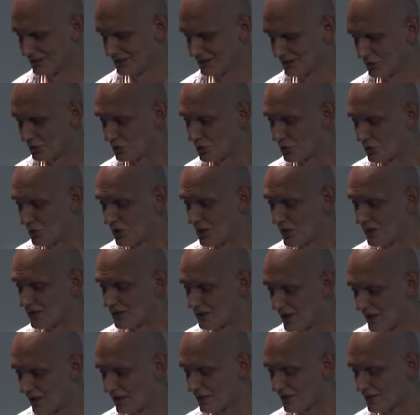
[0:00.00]
or the
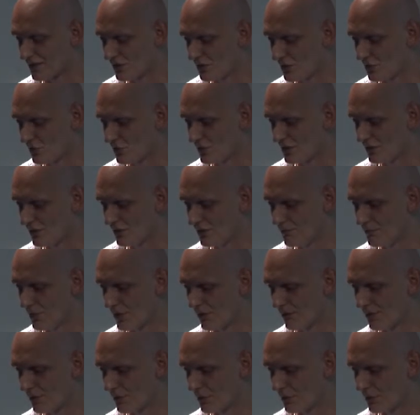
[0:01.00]
attackers using the
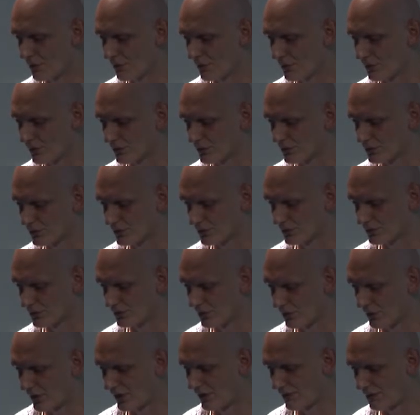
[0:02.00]
buffer overflows
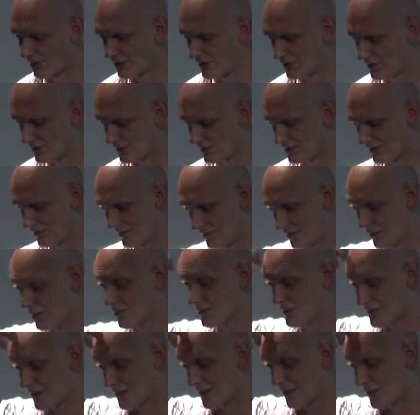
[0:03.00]
don't have a
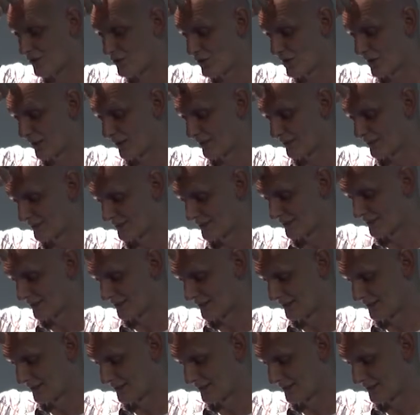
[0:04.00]
don't stand a chance